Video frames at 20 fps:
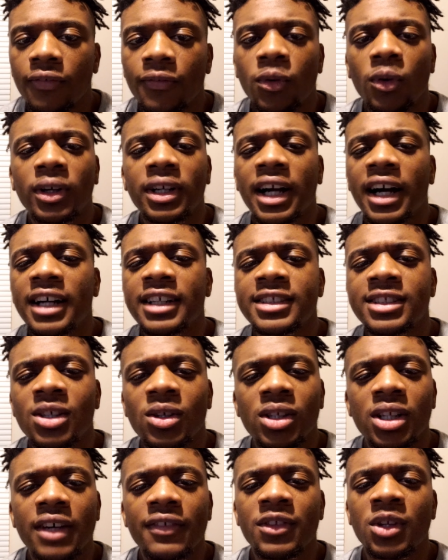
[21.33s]
For God
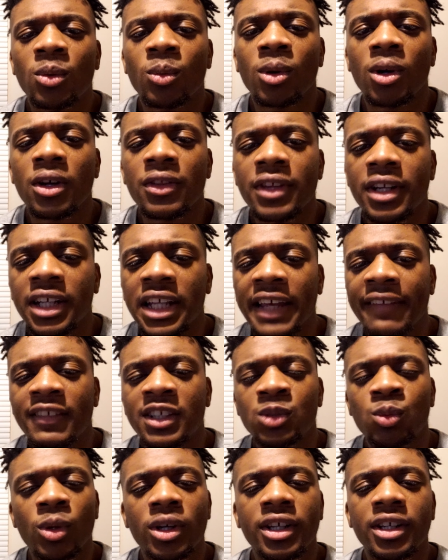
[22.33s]
so loved the world that he gave
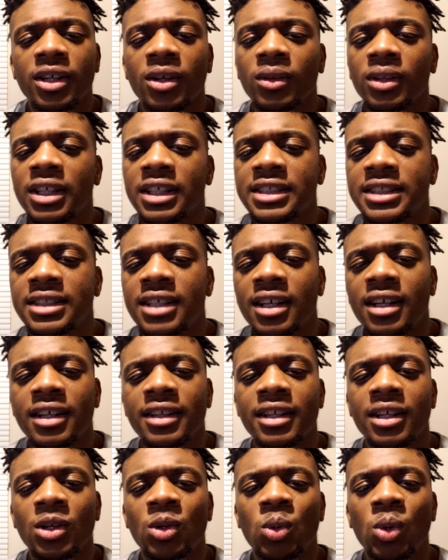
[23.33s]
his one and only
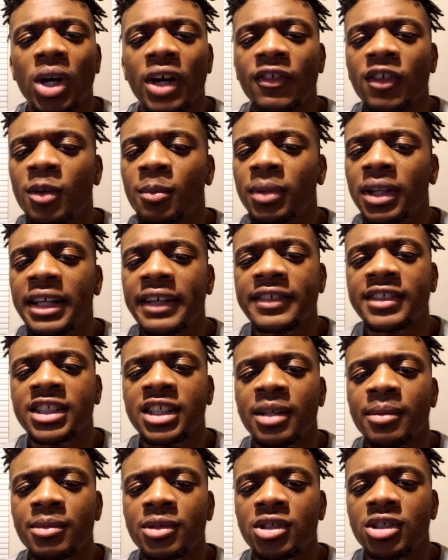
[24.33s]
Son, that whoever believes
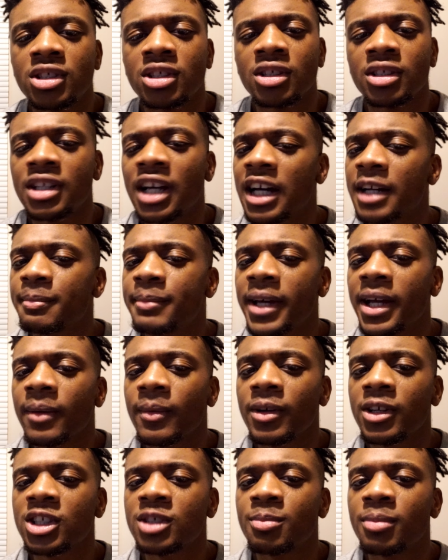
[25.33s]
him shall not
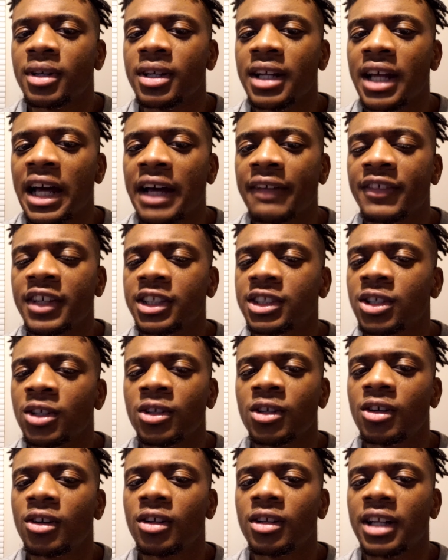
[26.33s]
perish but have
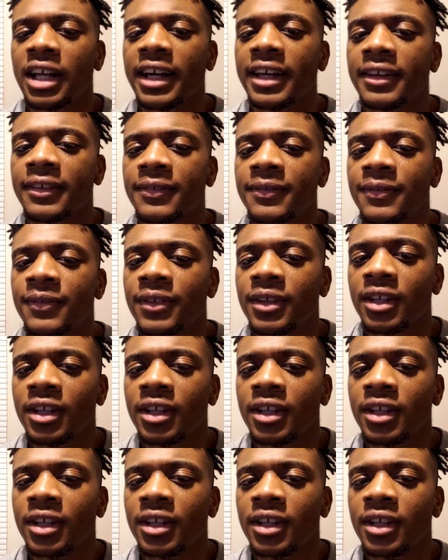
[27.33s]
eternal life.